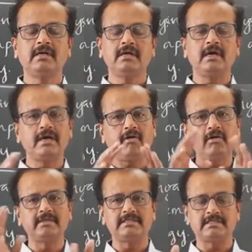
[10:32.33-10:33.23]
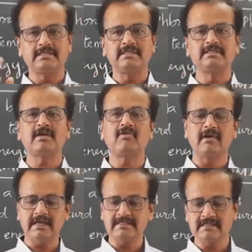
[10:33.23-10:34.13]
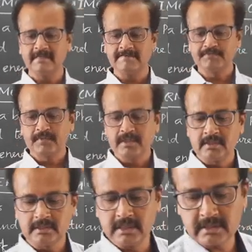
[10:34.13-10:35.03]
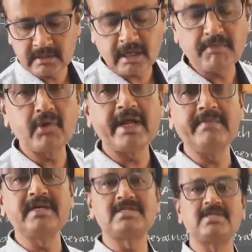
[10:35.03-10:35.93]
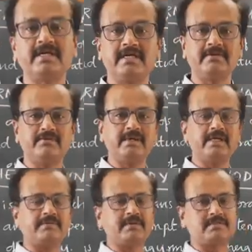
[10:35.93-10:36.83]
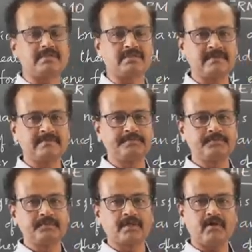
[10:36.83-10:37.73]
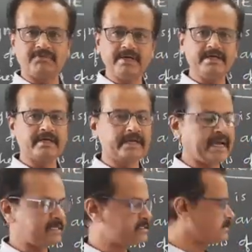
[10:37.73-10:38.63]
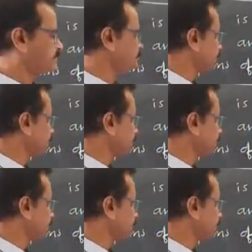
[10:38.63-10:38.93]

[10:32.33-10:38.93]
and all these. These are called as the thermodynamic state variables of a gas.